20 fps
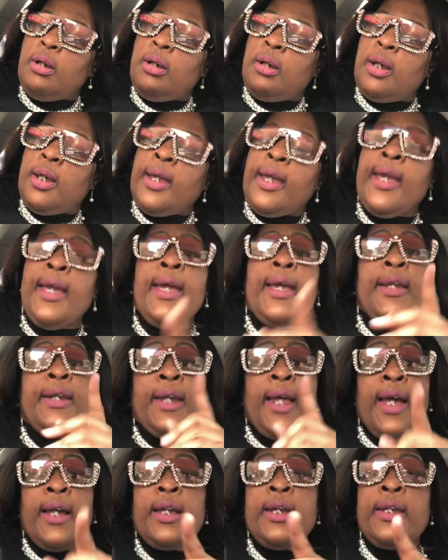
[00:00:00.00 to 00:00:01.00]
and
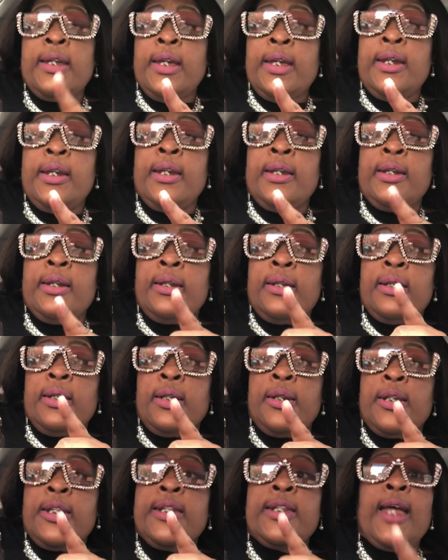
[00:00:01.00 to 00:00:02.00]
i could get it
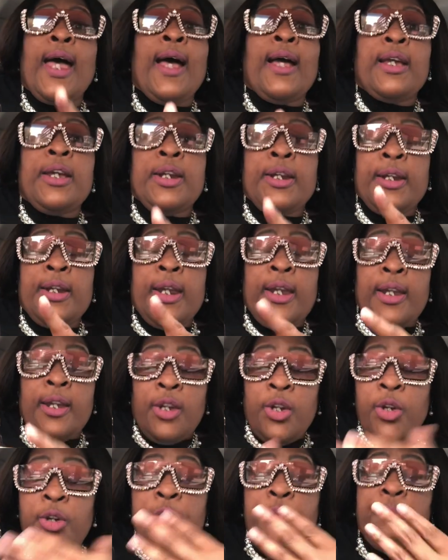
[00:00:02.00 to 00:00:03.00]
i could it
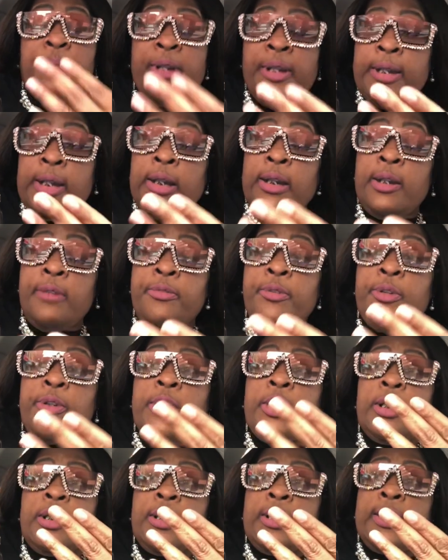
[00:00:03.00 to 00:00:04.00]
could be delivered
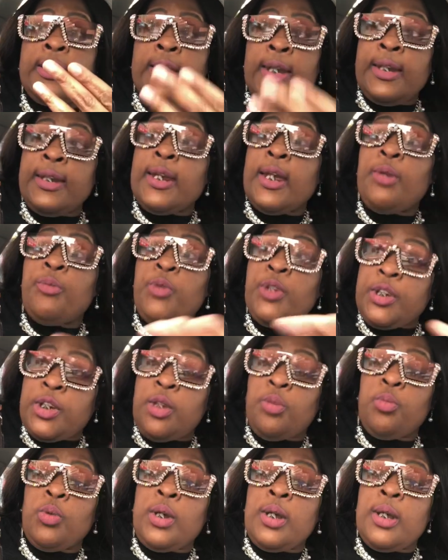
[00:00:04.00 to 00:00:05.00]
sunday which it
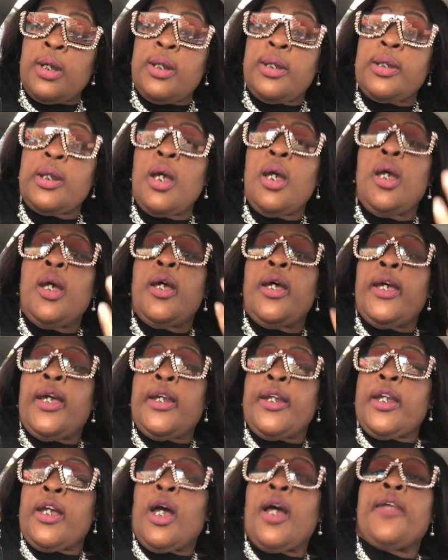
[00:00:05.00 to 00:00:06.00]
was
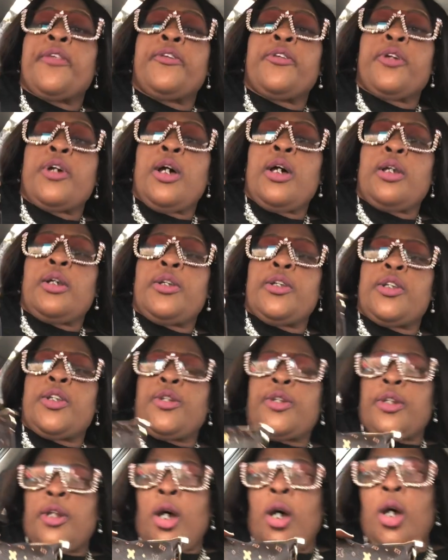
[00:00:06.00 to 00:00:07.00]
and the other colors
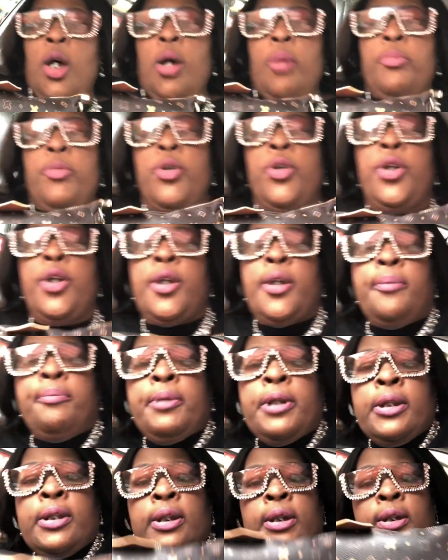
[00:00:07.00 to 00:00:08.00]
um, couldn't
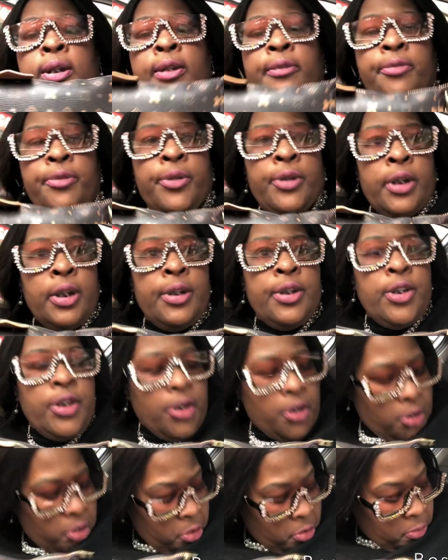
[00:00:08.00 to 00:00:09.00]
be delivered
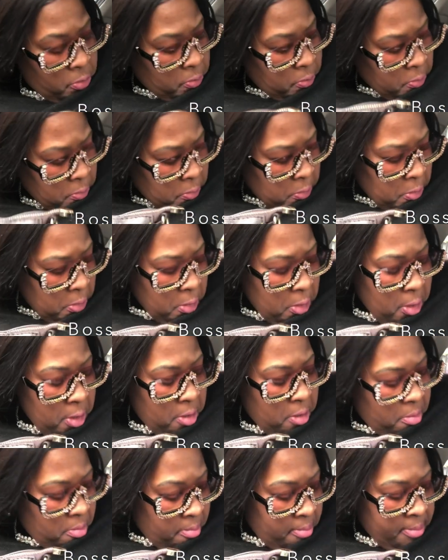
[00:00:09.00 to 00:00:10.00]
until
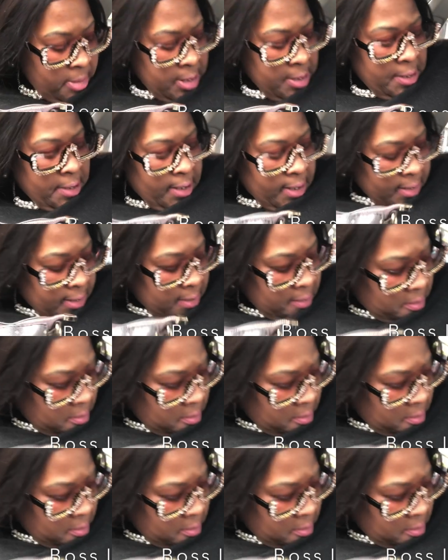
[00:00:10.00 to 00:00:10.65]
monday